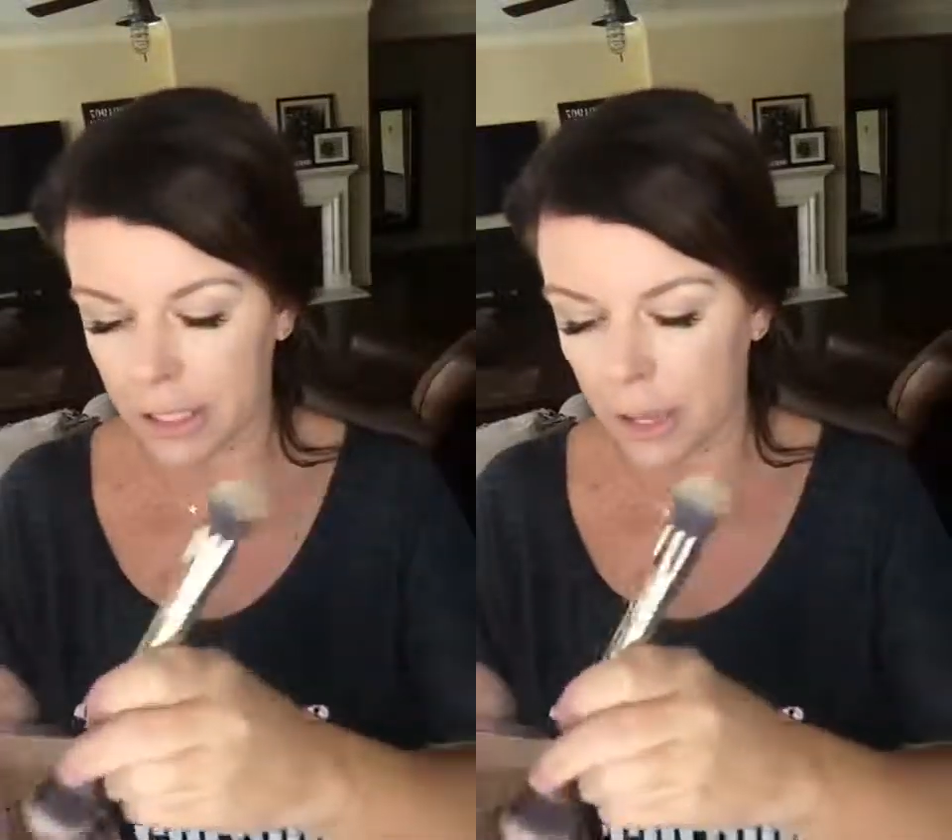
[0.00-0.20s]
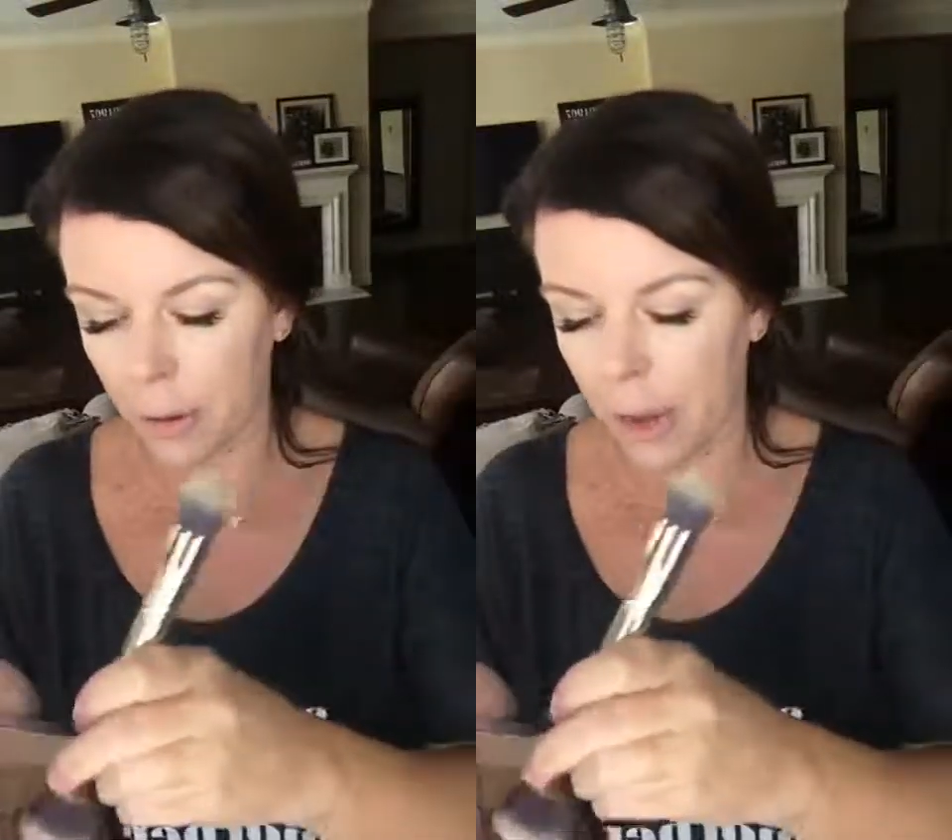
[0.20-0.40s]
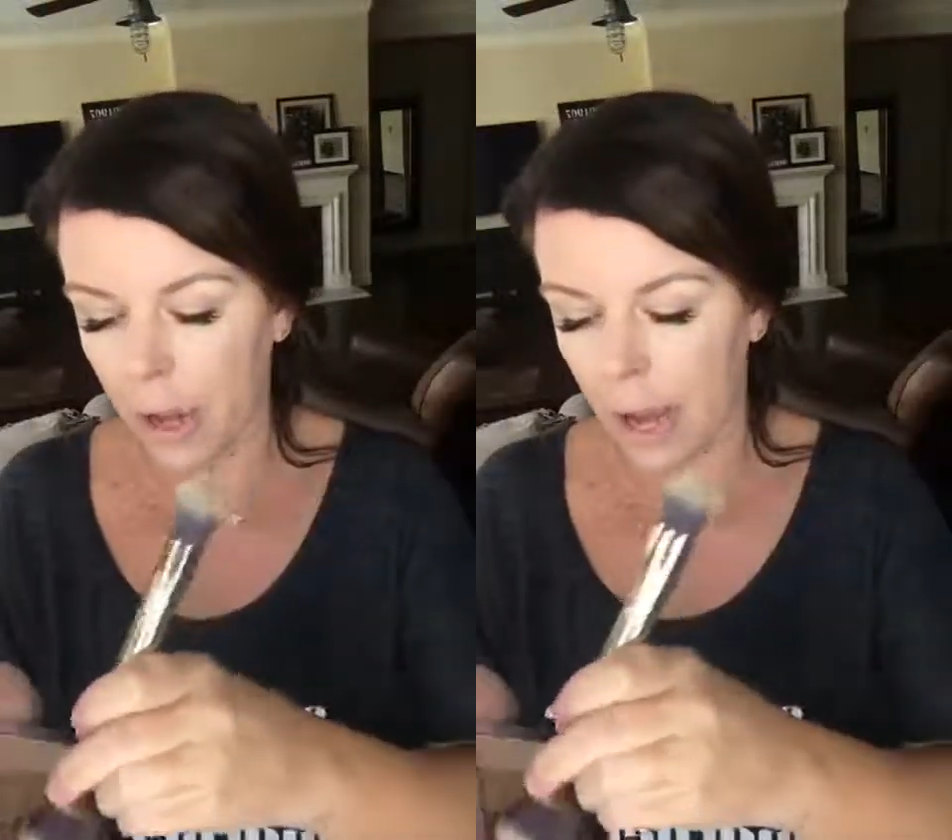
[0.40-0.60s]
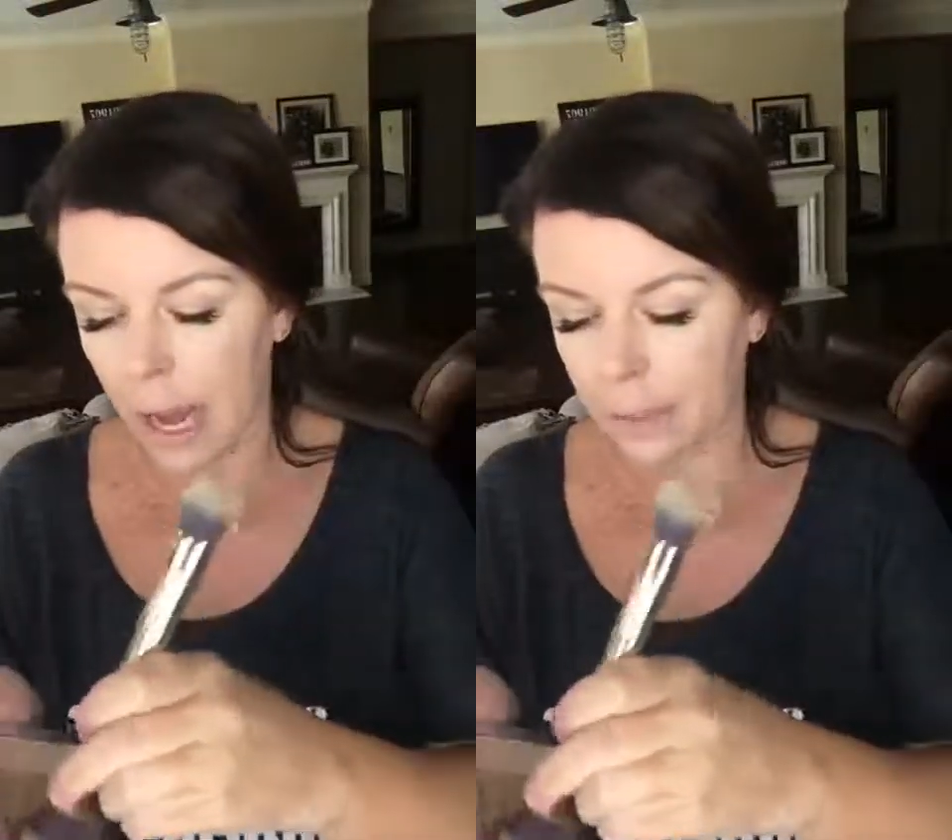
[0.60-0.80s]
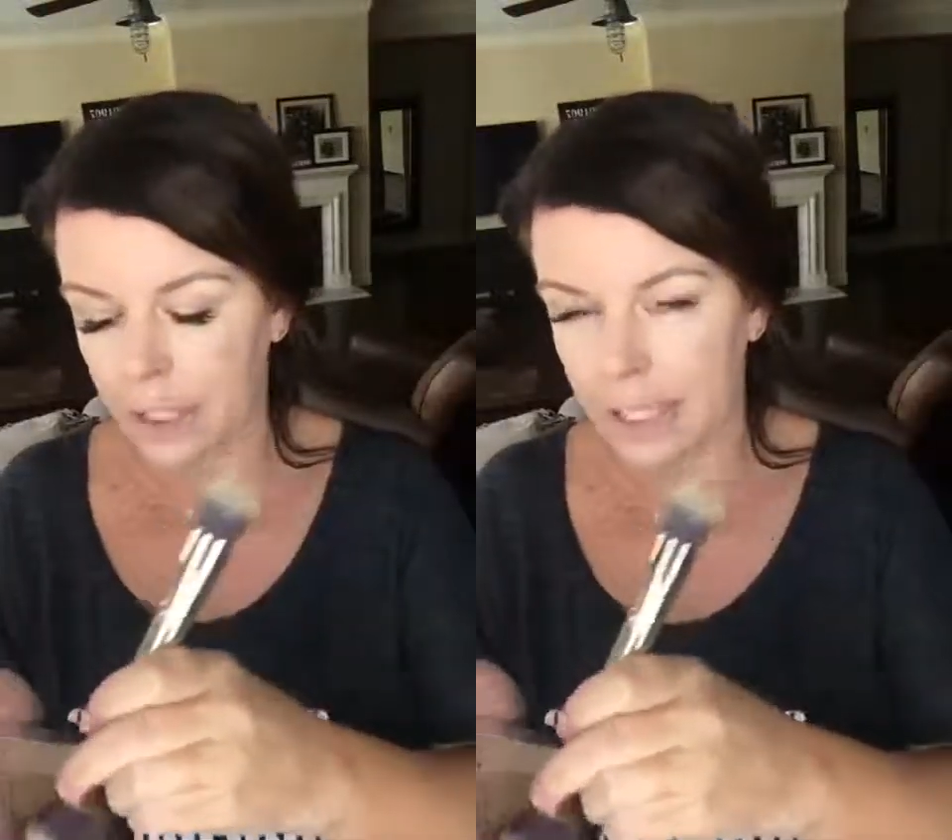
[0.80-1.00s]
So
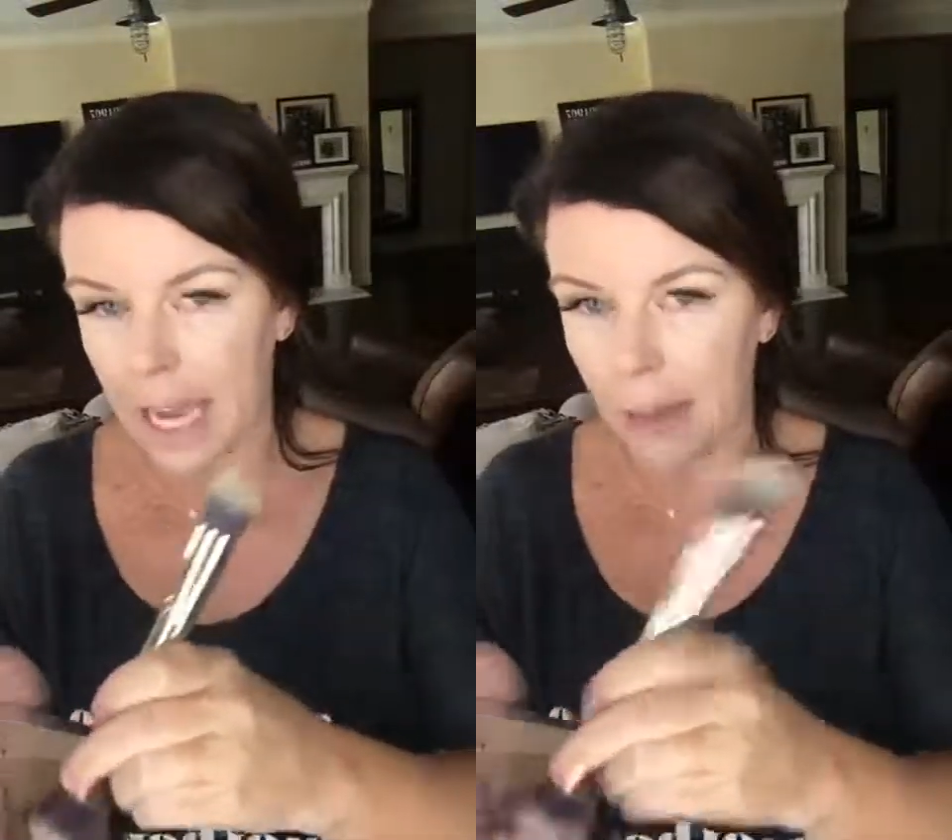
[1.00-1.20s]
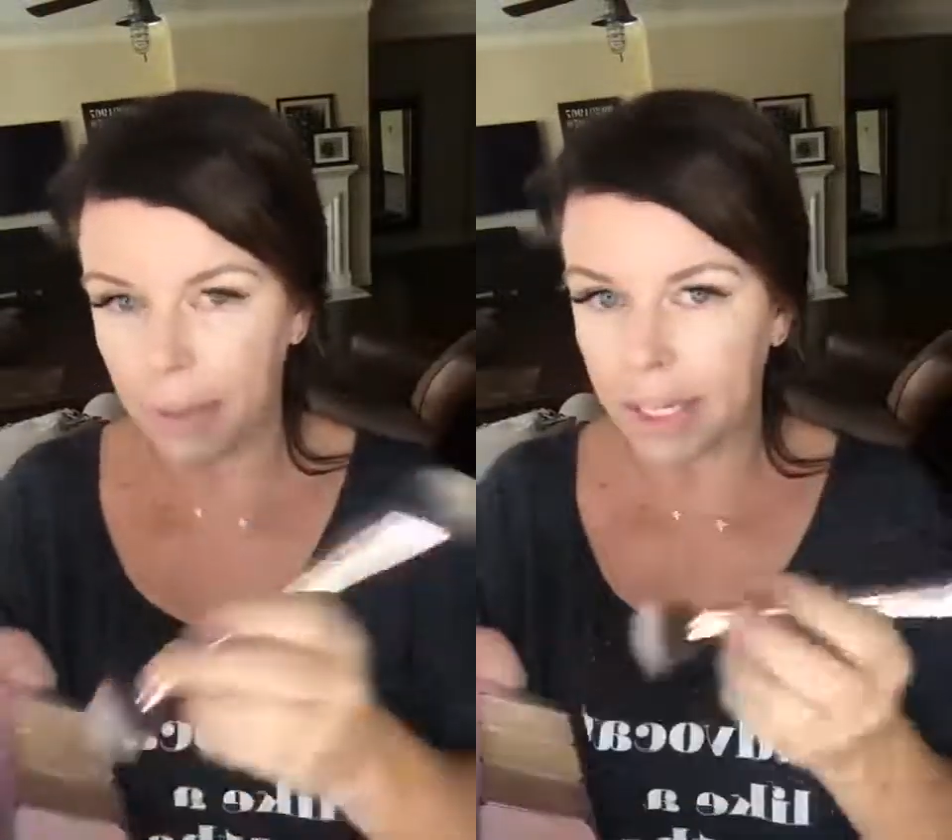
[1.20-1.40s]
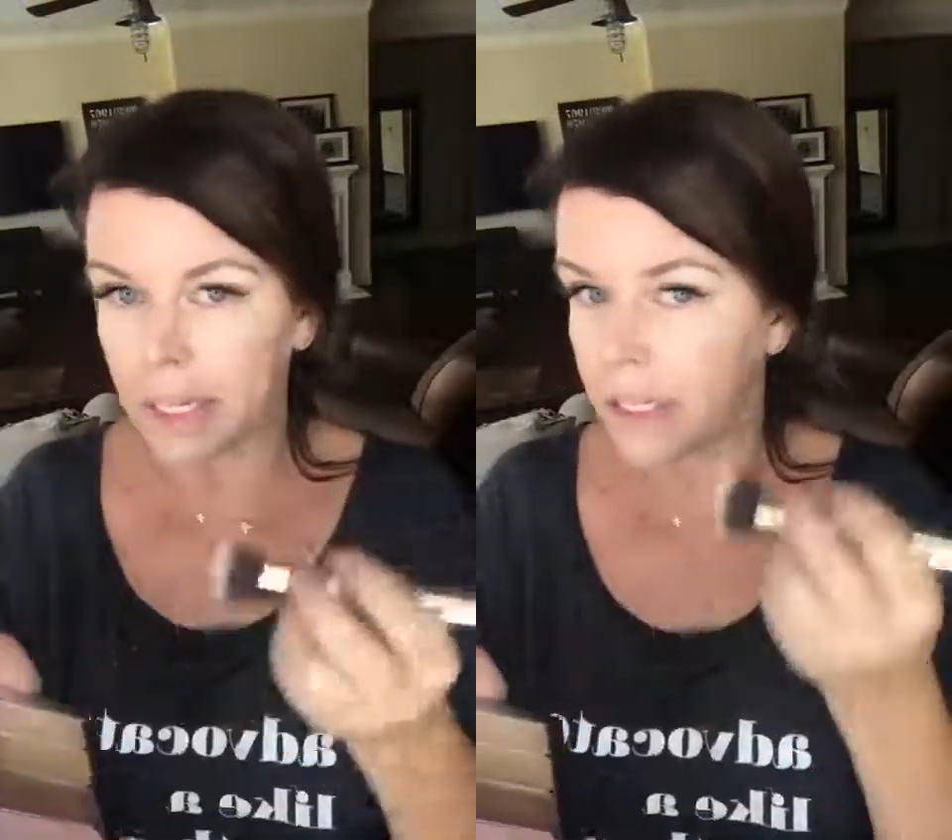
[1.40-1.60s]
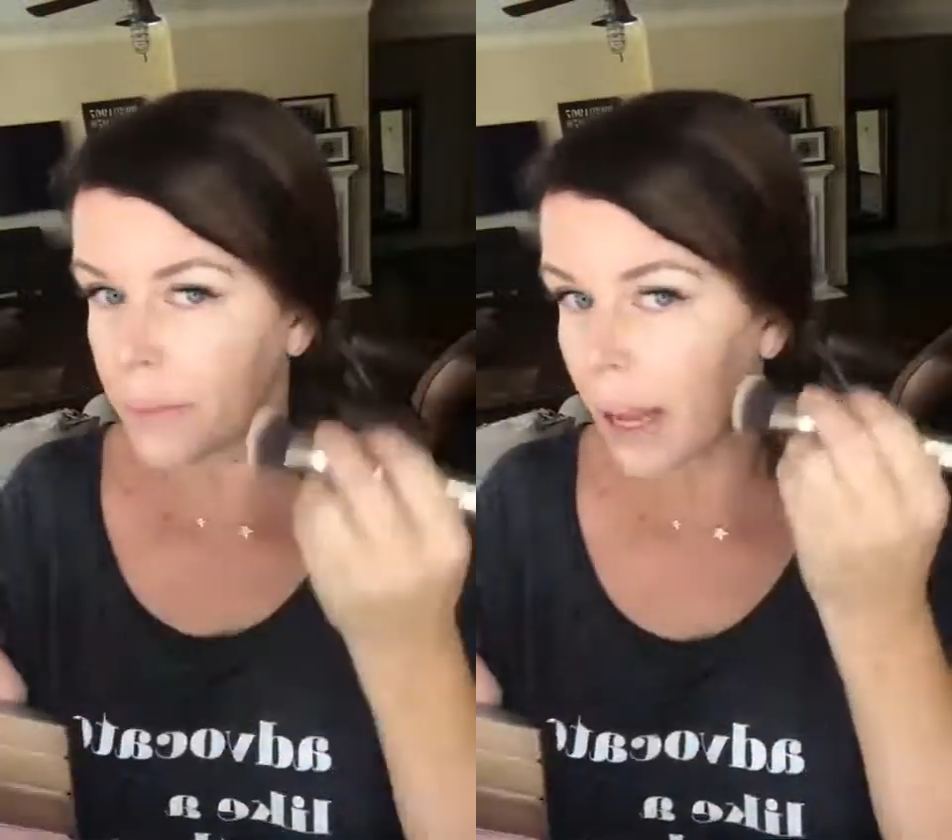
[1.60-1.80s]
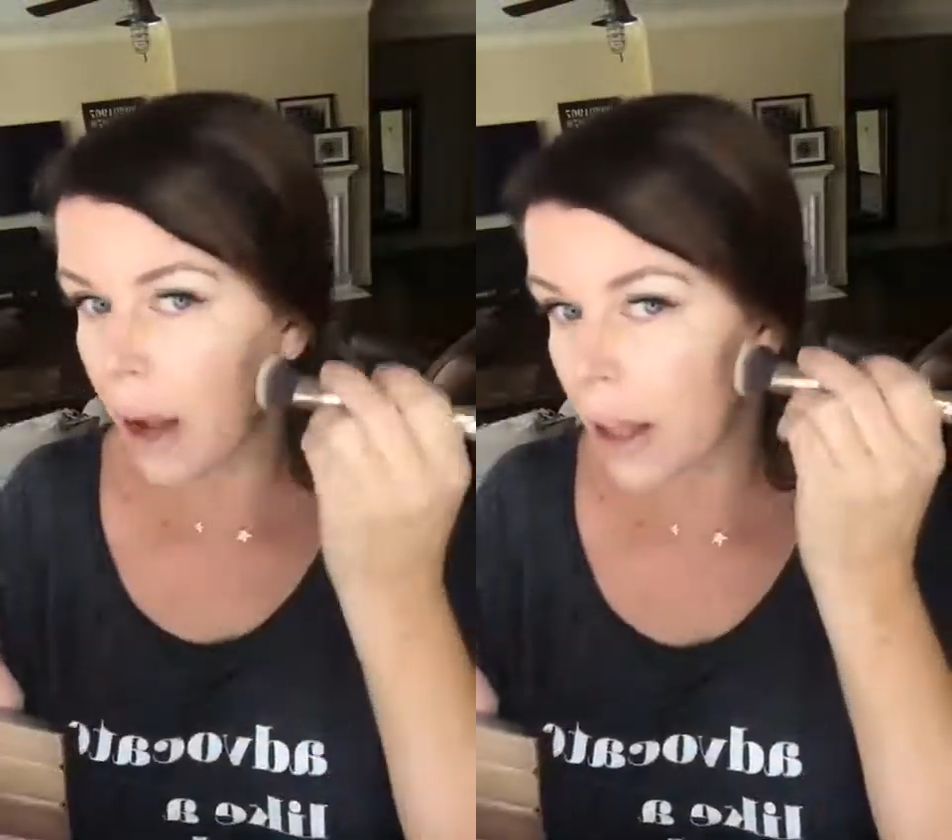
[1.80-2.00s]
I'm just tapping it
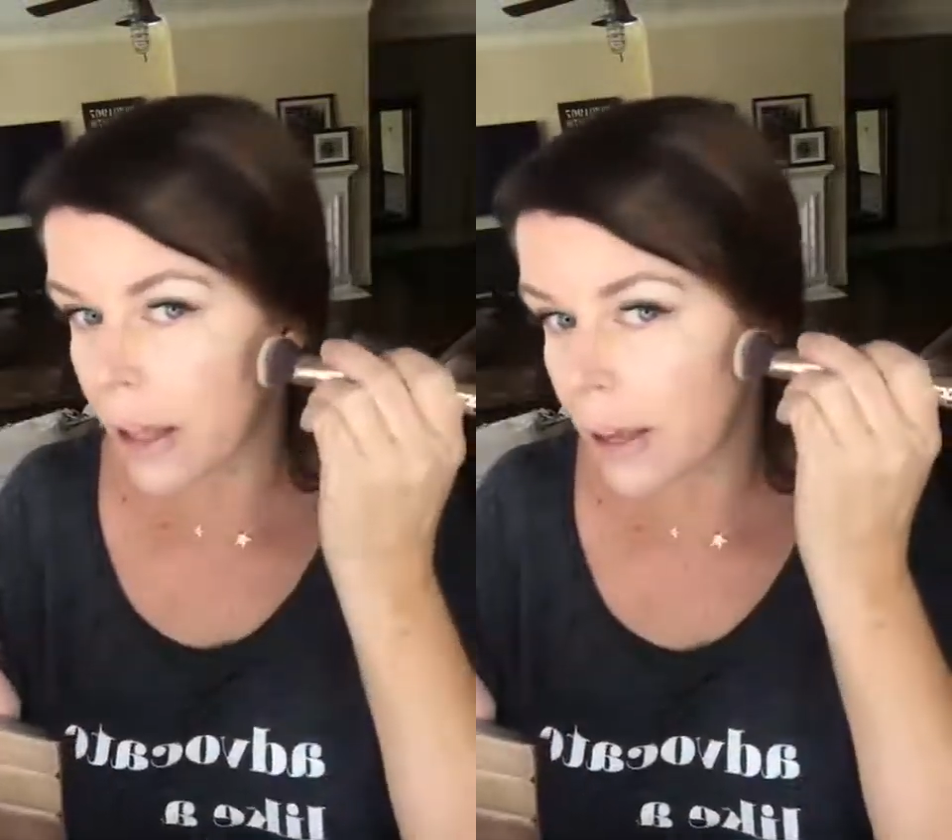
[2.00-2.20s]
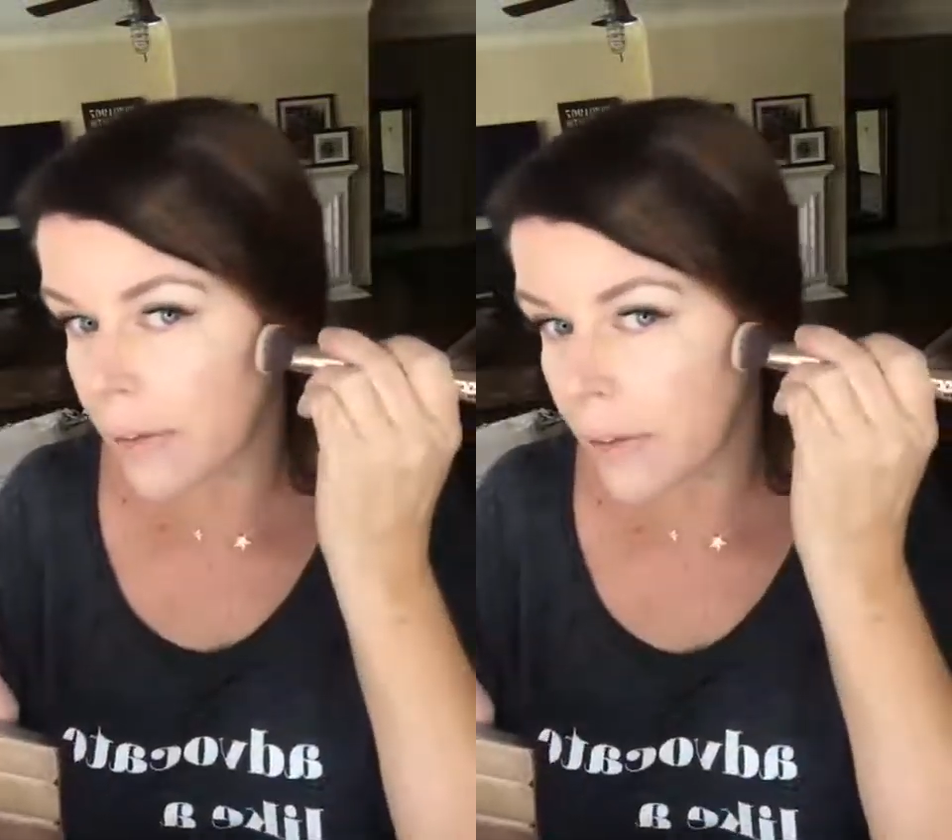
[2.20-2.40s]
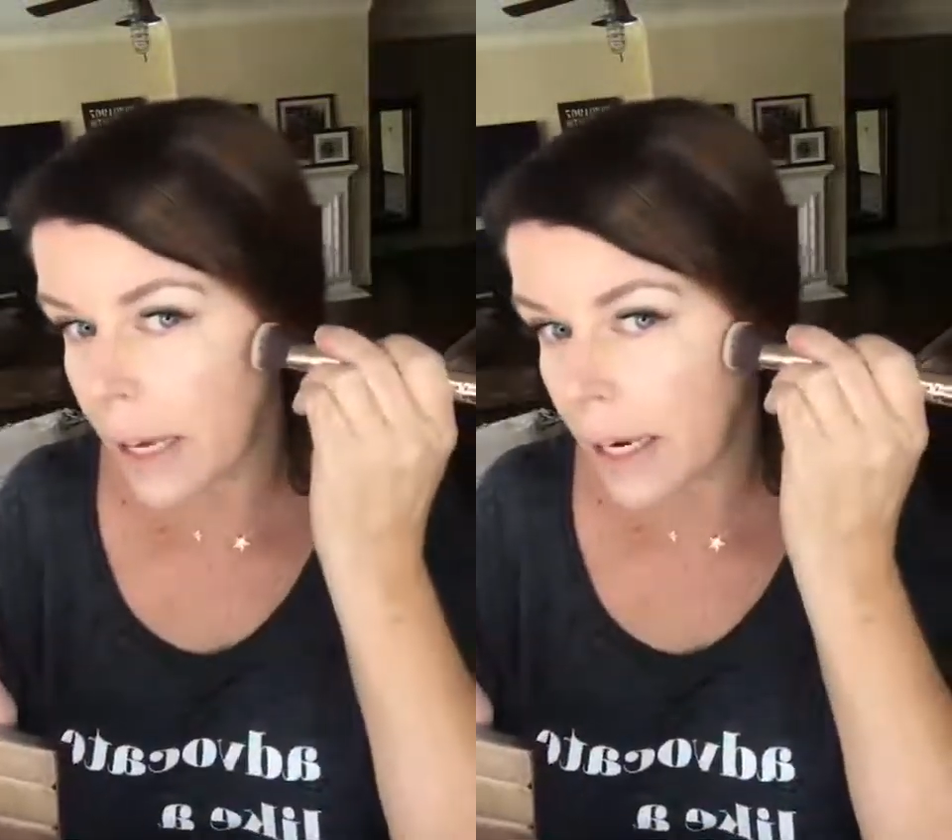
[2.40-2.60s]
into my olive,